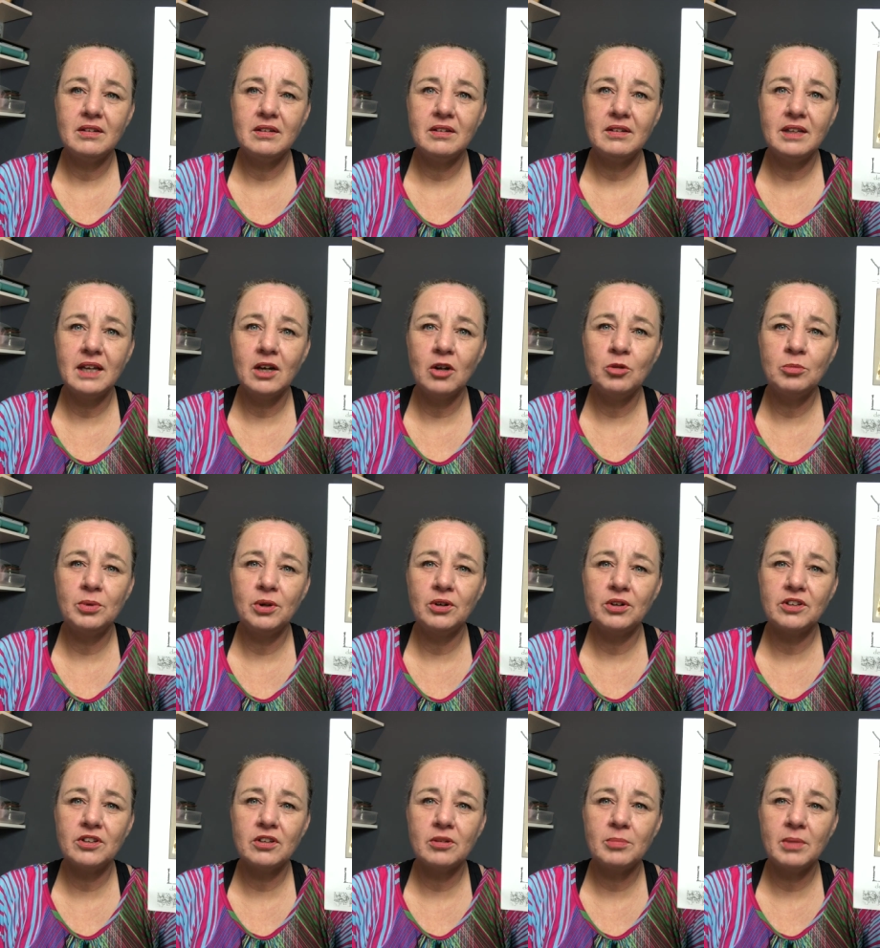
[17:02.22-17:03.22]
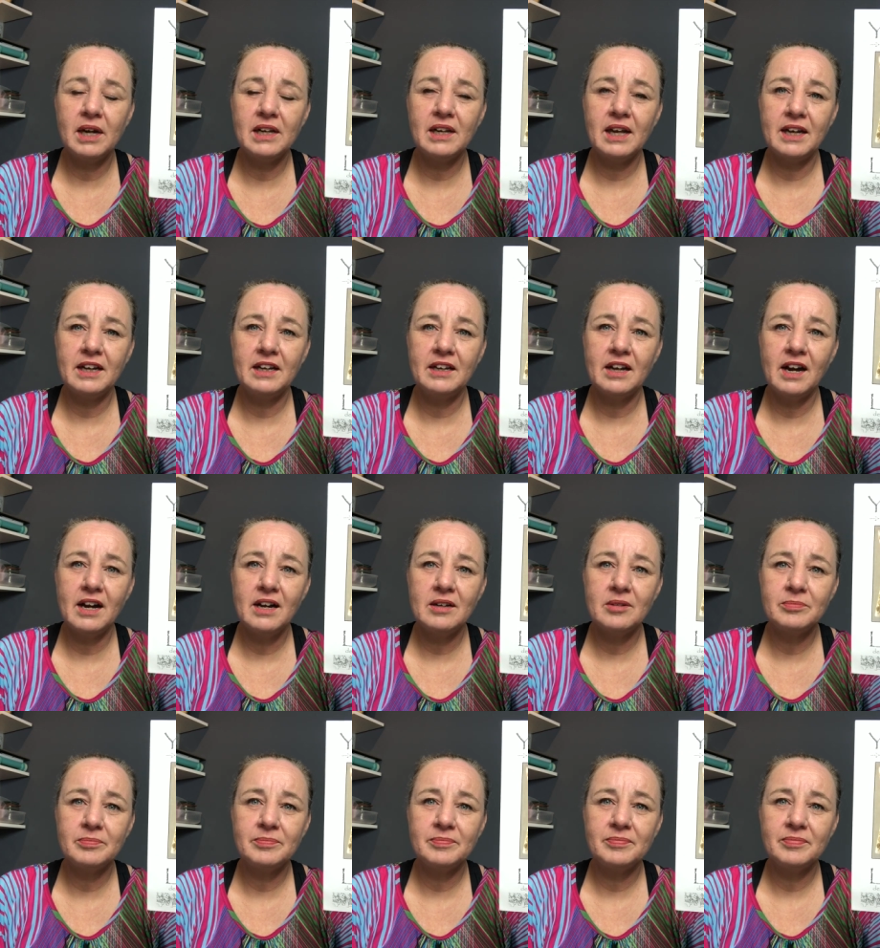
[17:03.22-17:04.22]
Yellow Bird by Ladida.
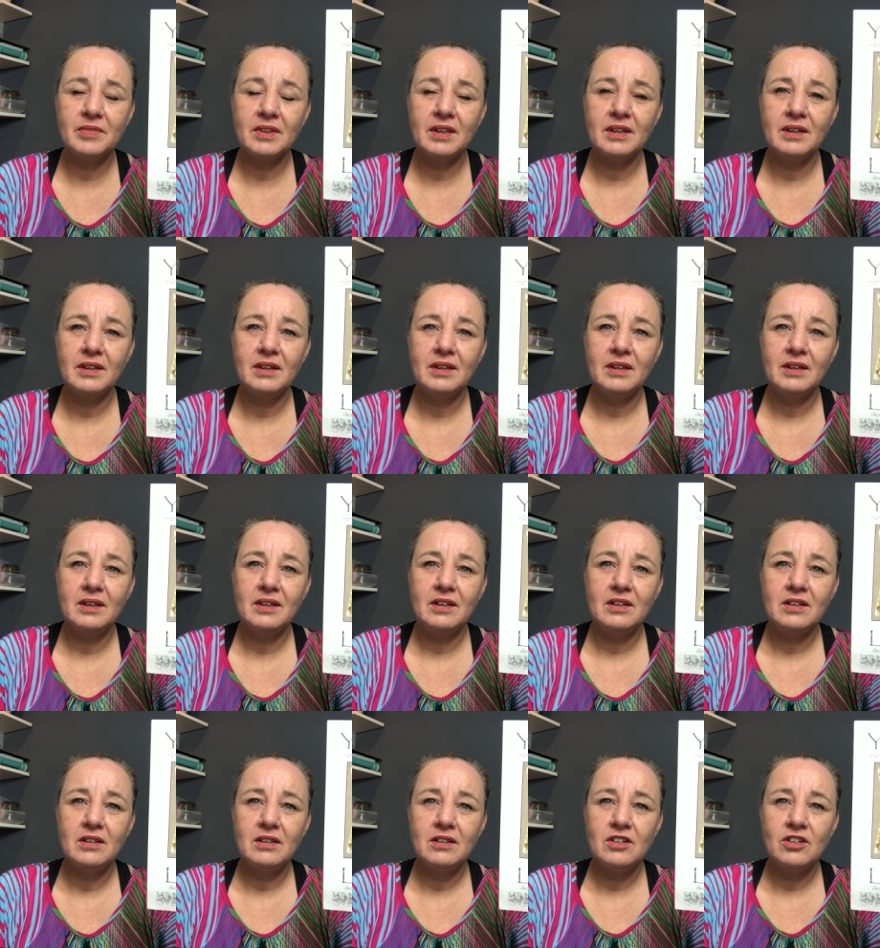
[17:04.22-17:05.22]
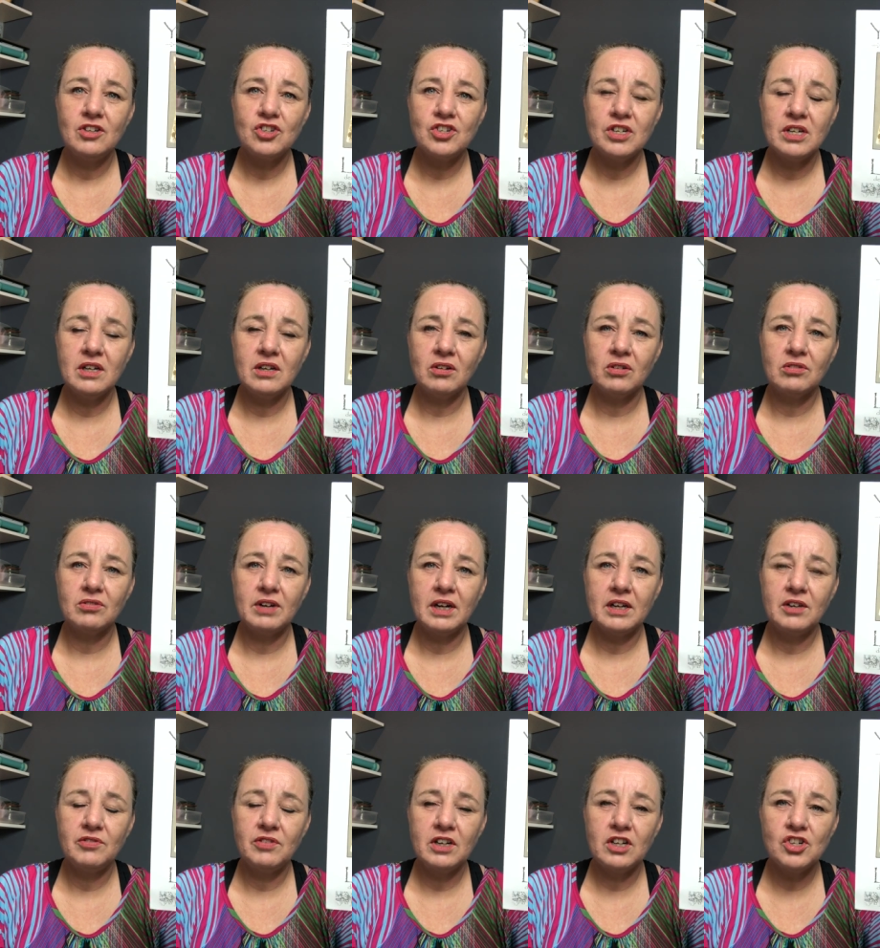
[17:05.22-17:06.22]
She already
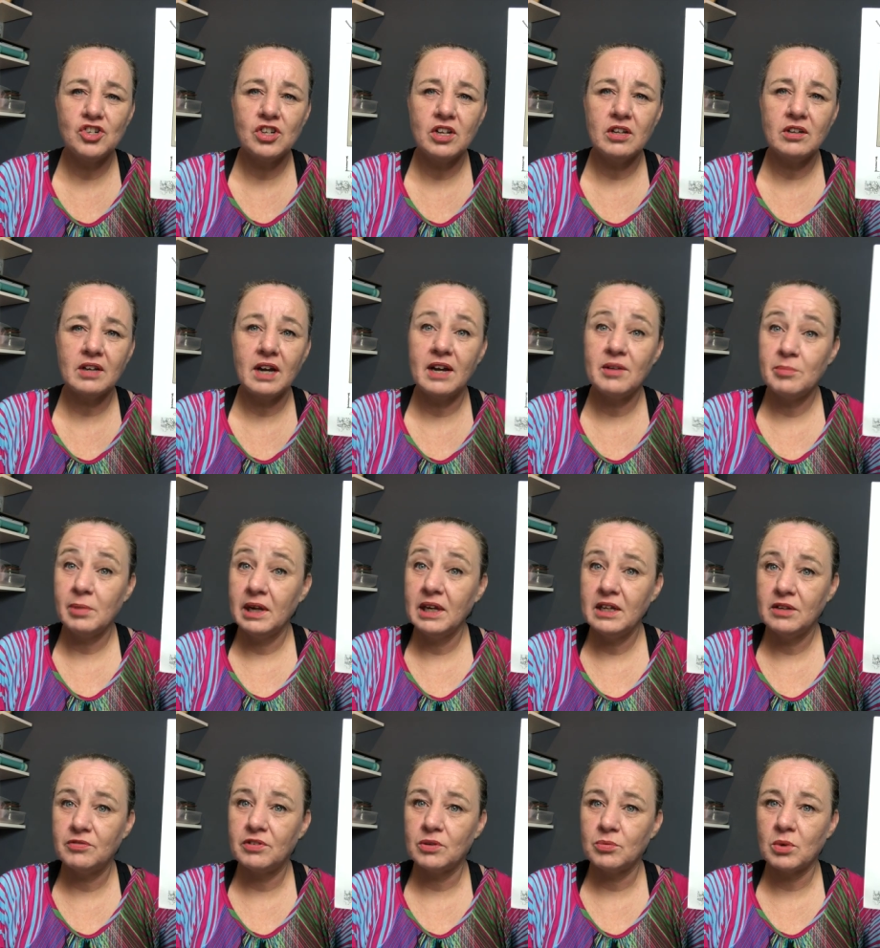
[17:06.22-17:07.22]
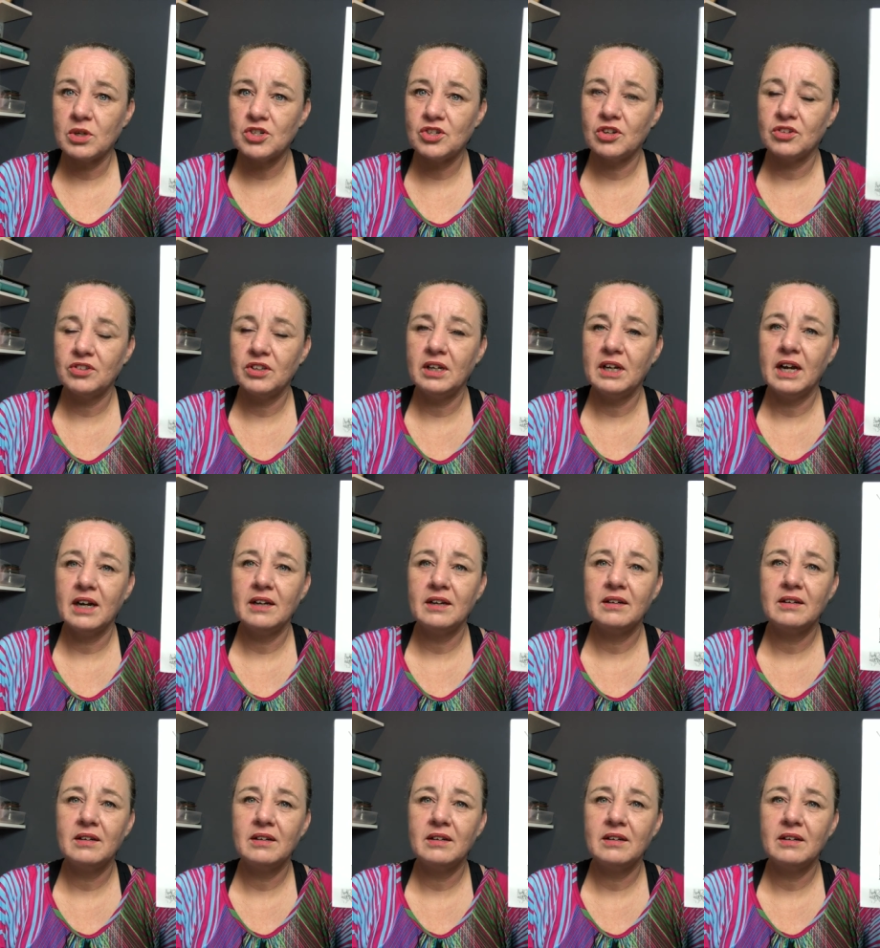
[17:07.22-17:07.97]
finished it. I believe it was Jantina.